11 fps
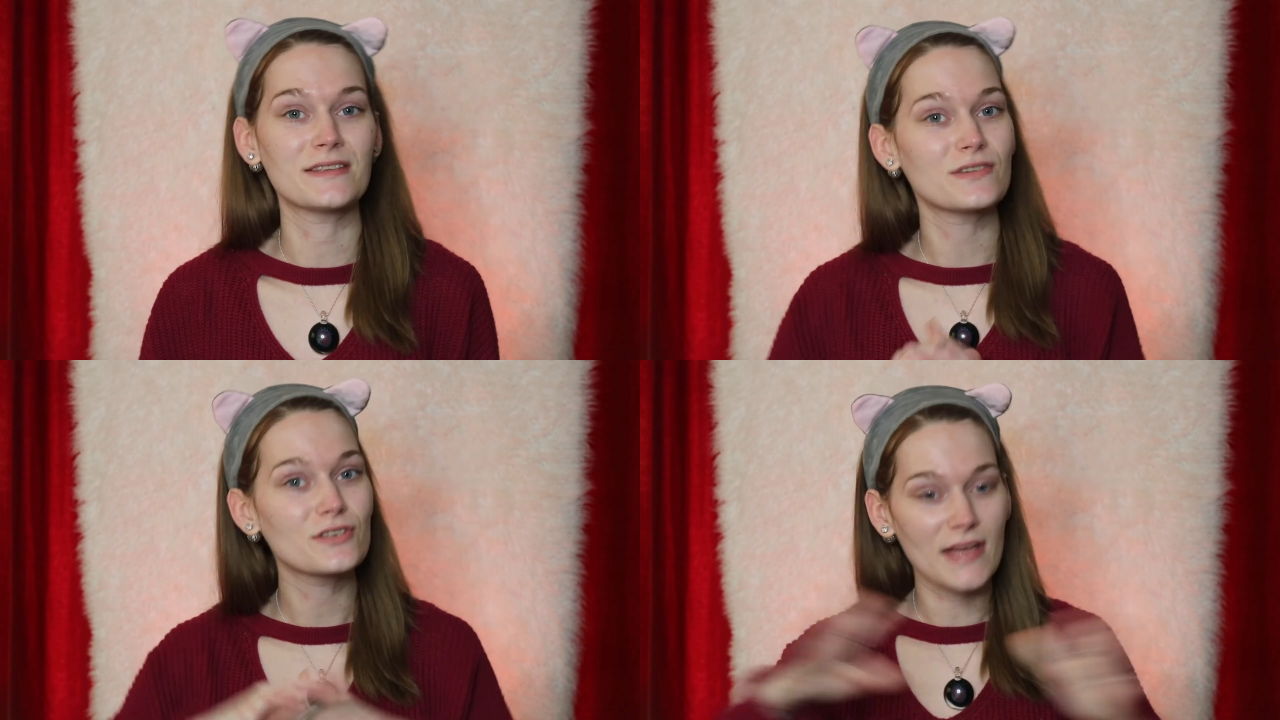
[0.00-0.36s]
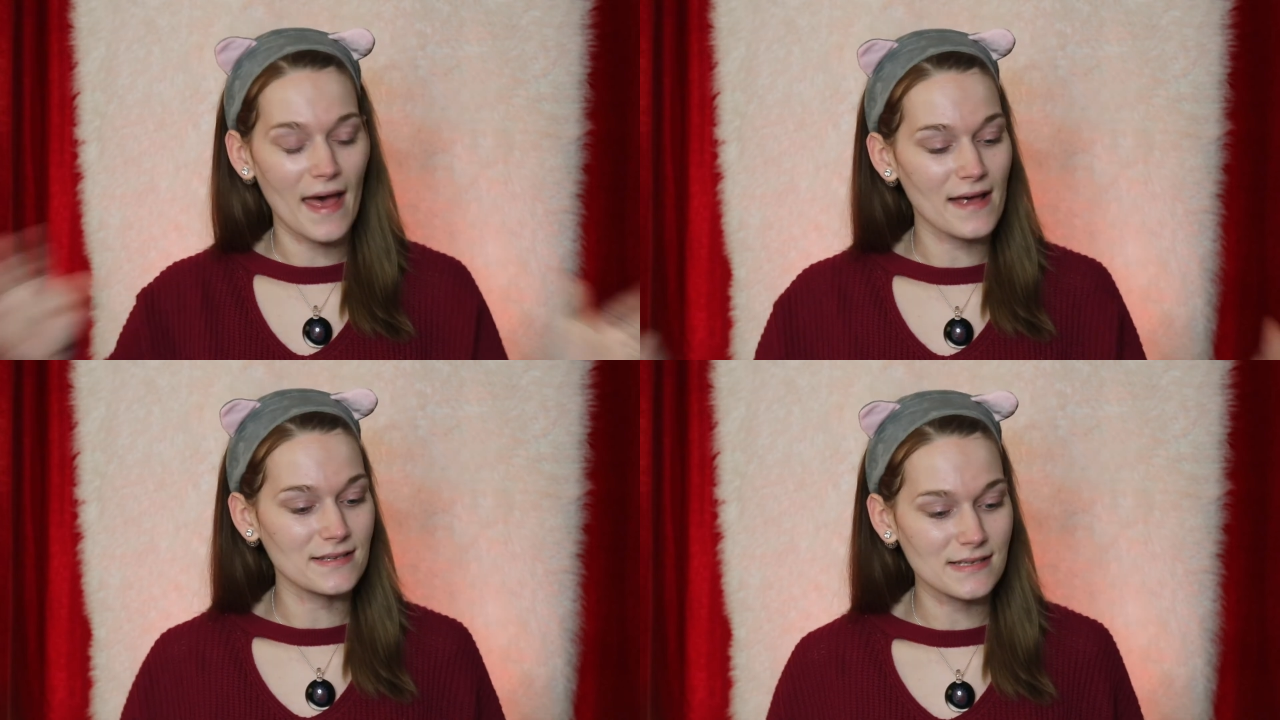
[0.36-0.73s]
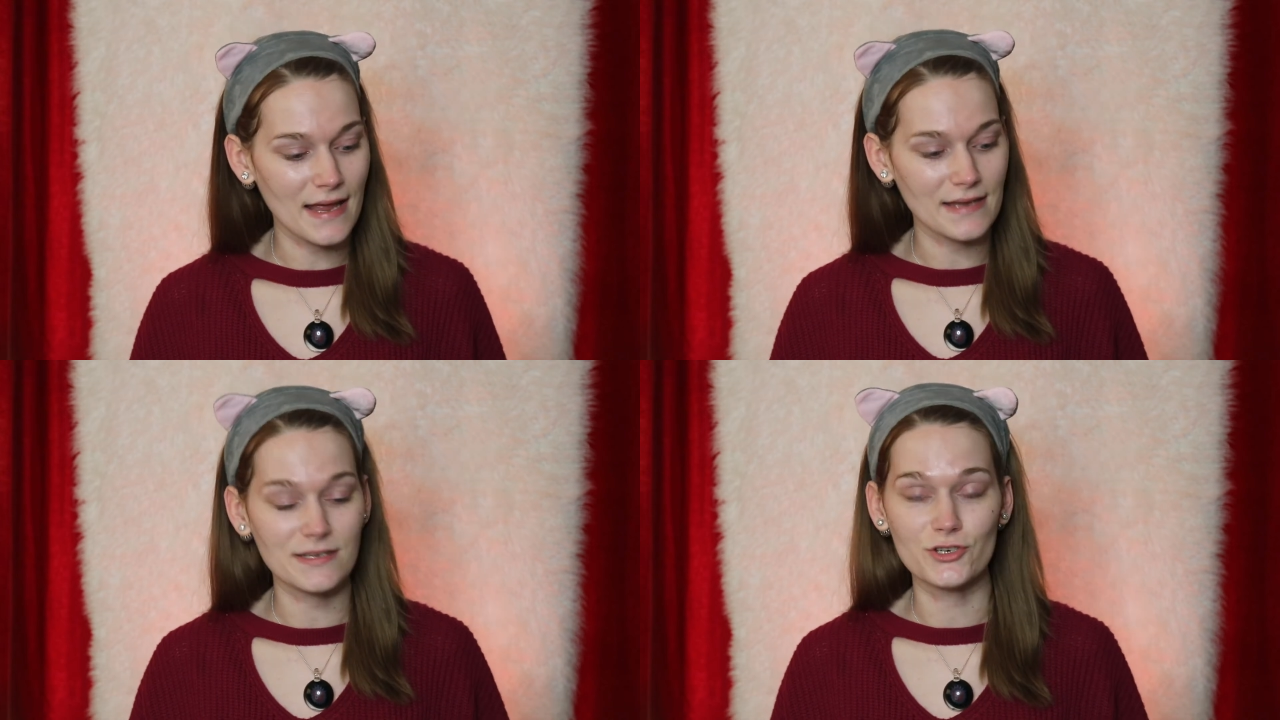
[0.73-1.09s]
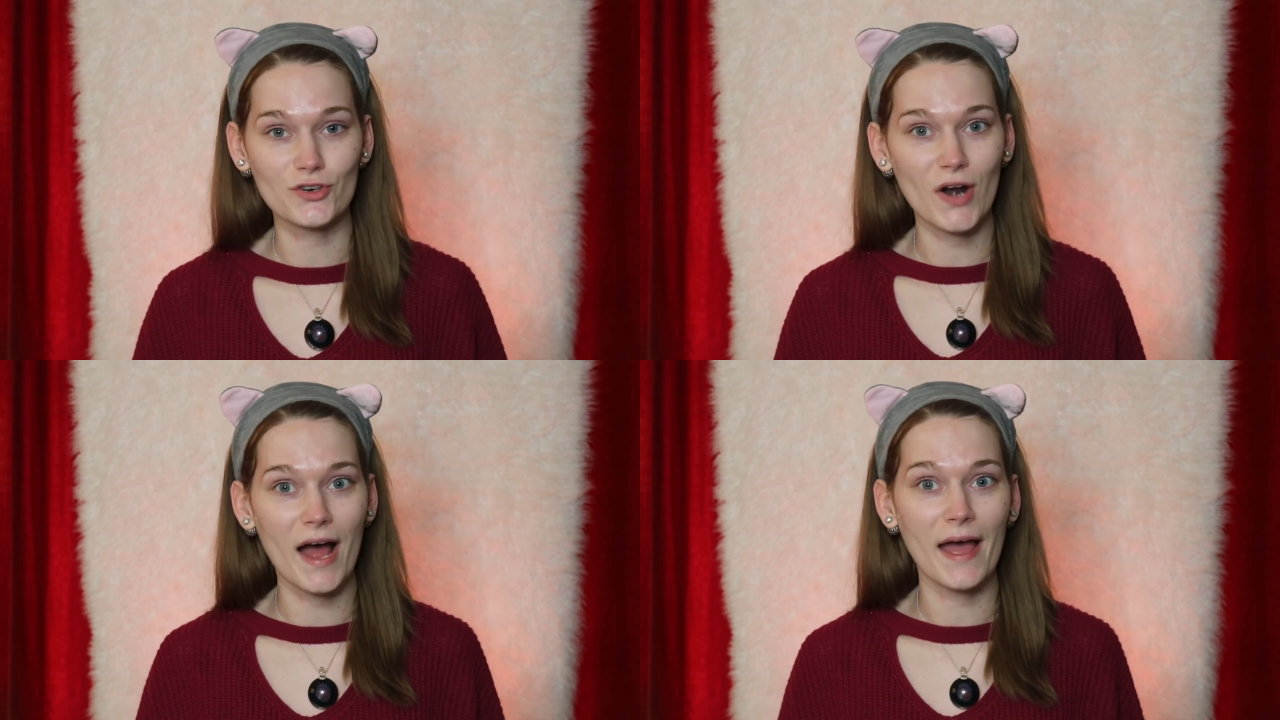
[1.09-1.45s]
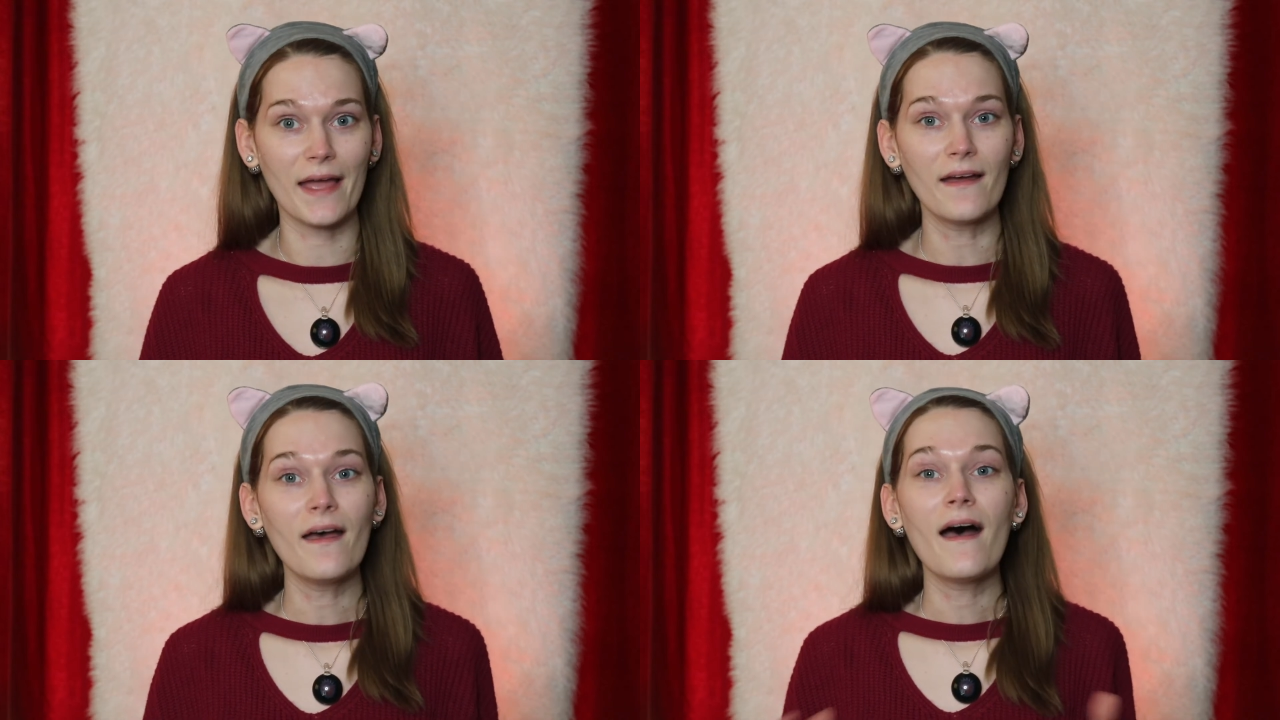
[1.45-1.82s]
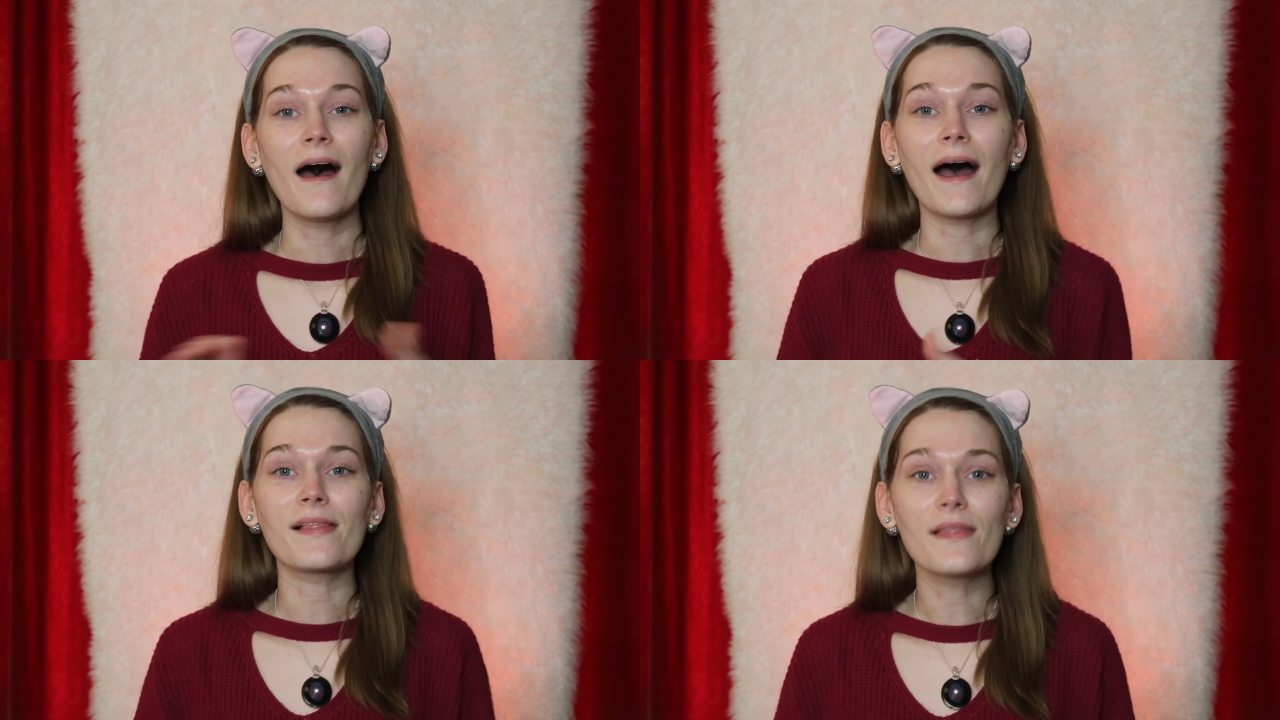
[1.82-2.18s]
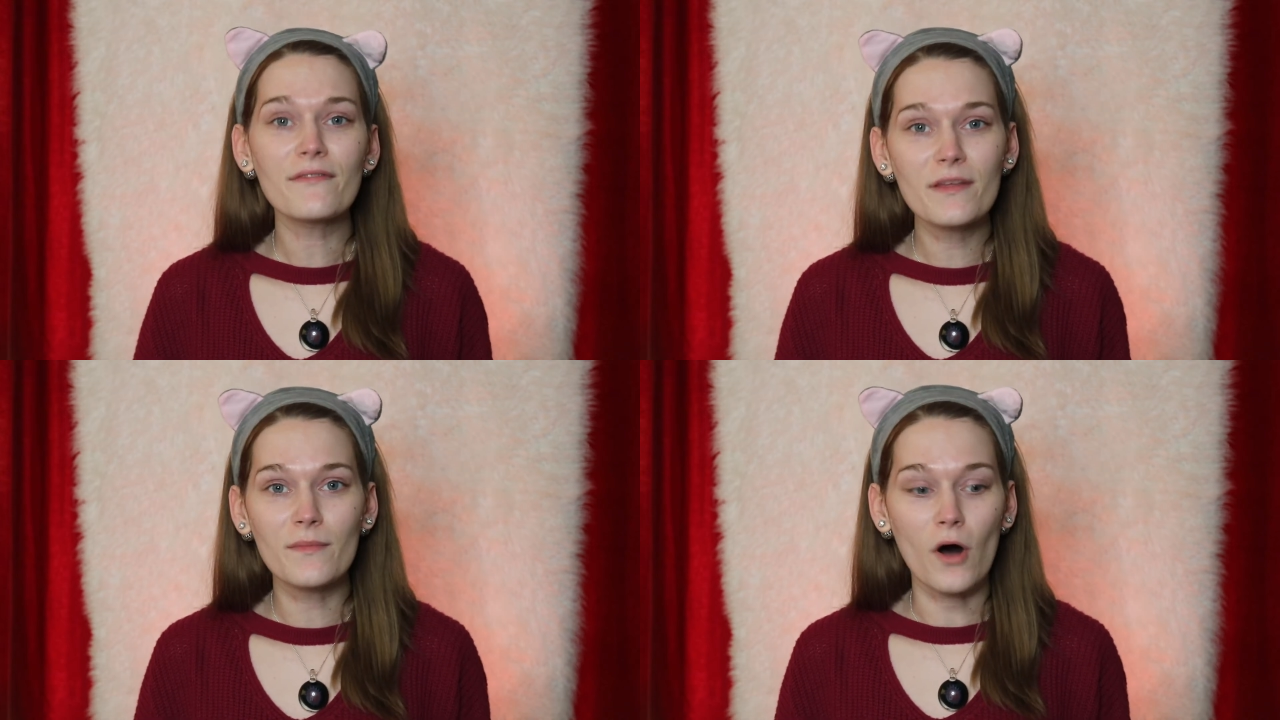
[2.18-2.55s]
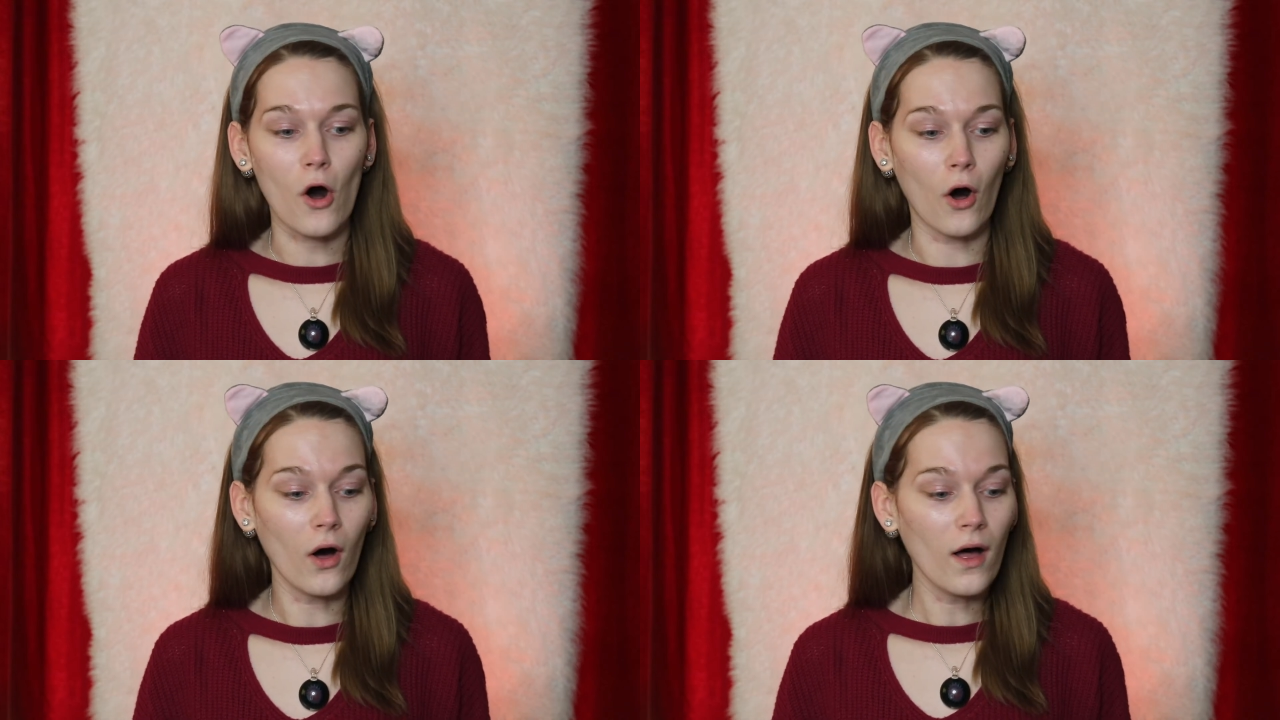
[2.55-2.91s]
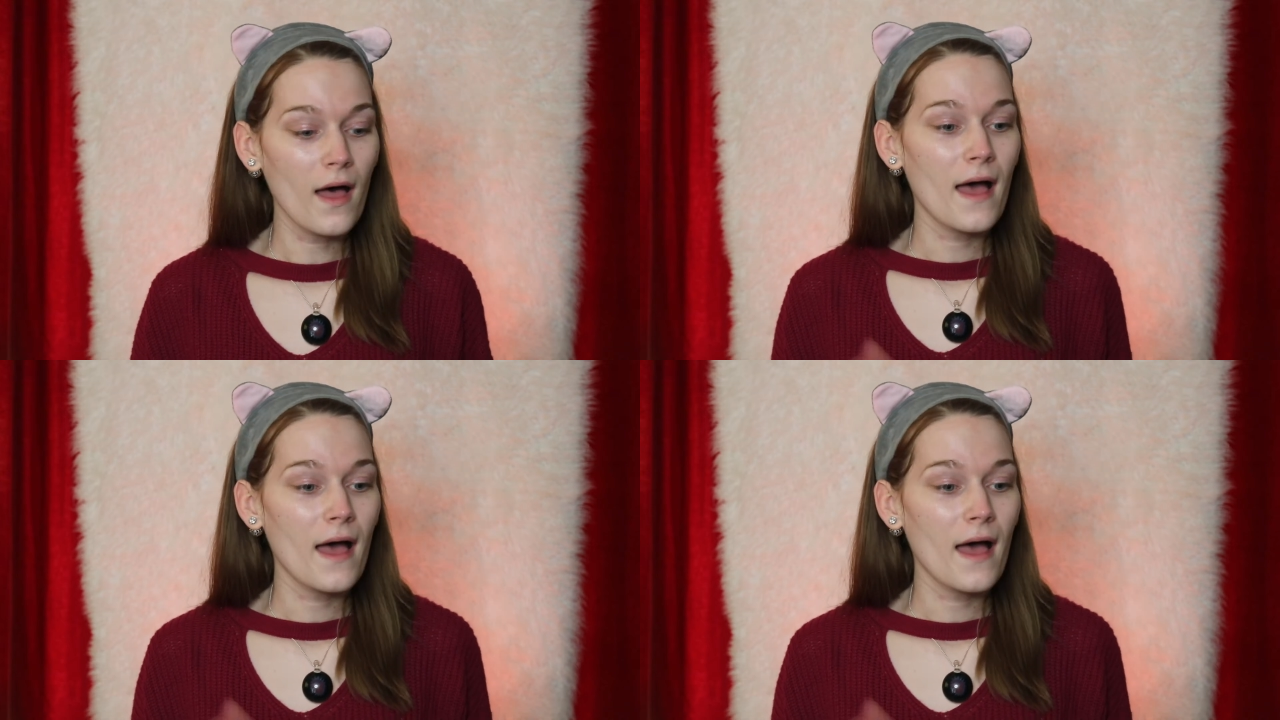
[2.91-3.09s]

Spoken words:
to test and to try. I love them all.